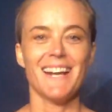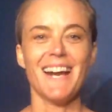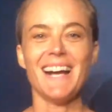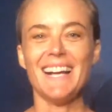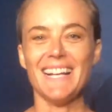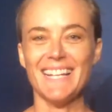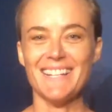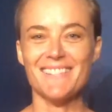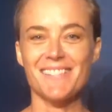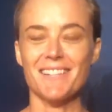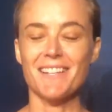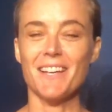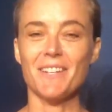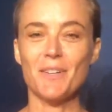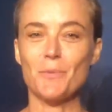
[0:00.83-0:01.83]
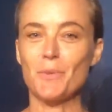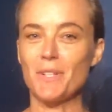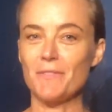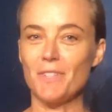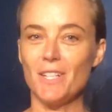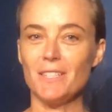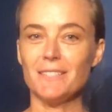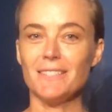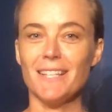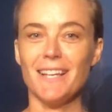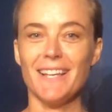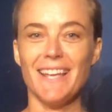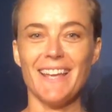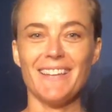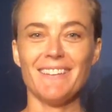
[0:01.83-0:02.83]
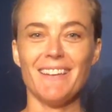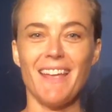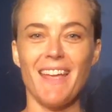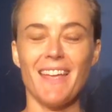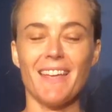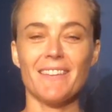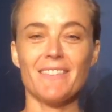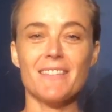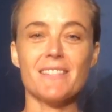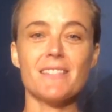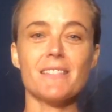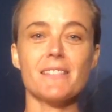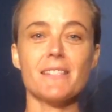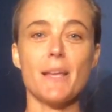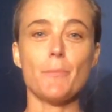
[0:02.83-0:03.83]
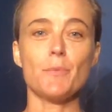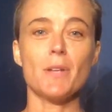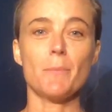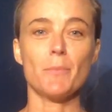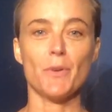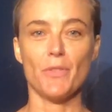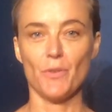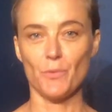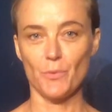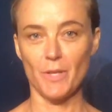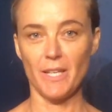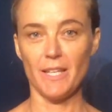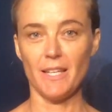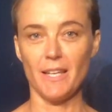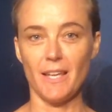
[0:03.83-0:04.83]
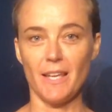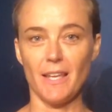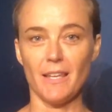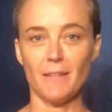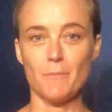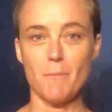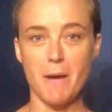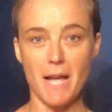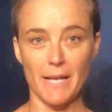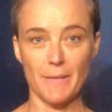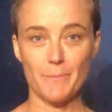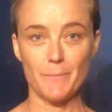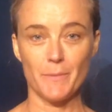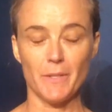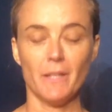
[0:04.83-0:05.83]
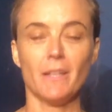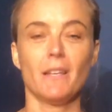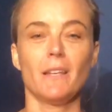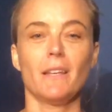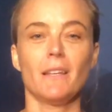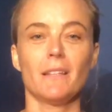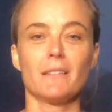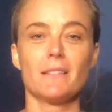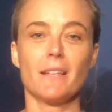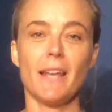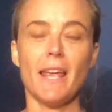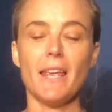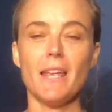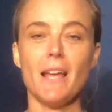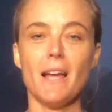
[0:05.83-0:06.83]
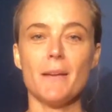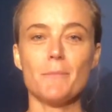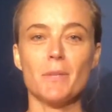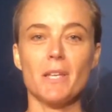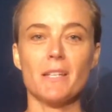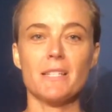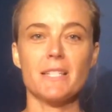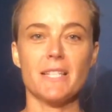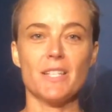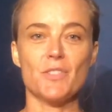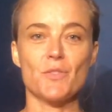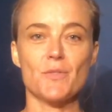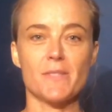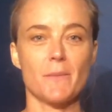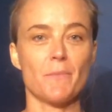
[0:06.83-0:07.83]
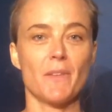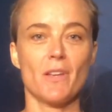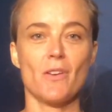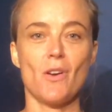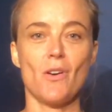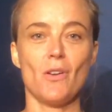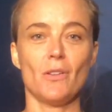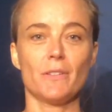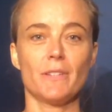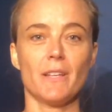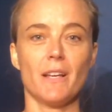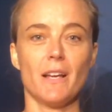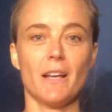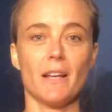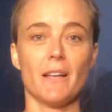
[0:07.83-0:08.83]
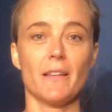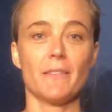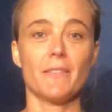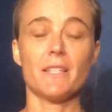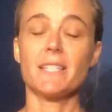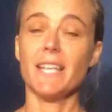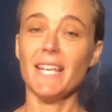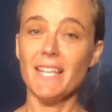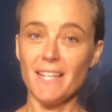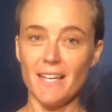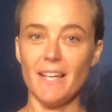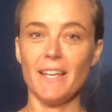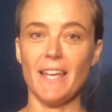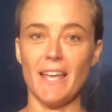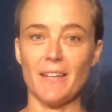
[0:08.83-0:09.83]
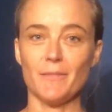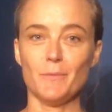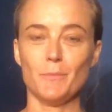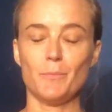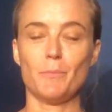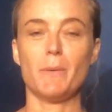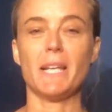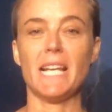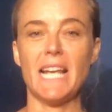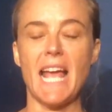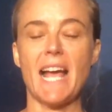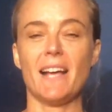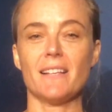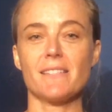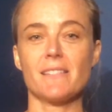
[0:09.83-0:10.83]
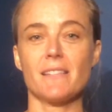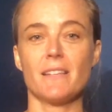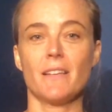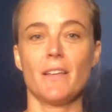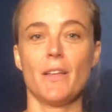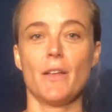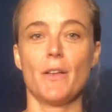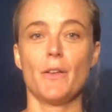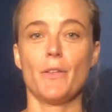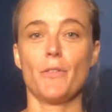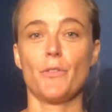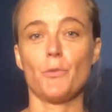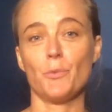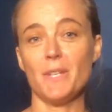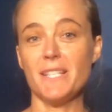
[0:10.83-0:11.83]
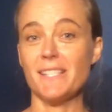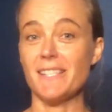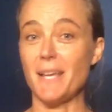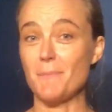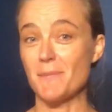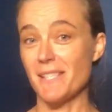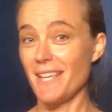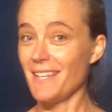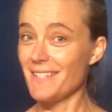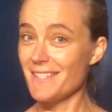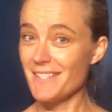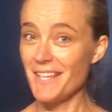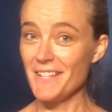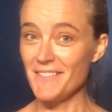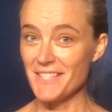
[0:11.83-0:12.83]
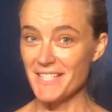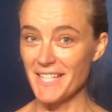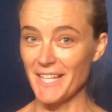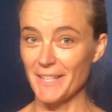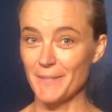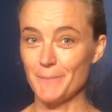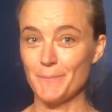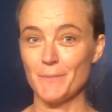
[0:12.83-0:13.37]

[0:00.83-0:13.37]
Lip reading: Hi, it's Anana Ridwald again, and this is step number 3 in Mime. Today I'm going to teach you something called the tick again, but it has 3 steps inside the tick.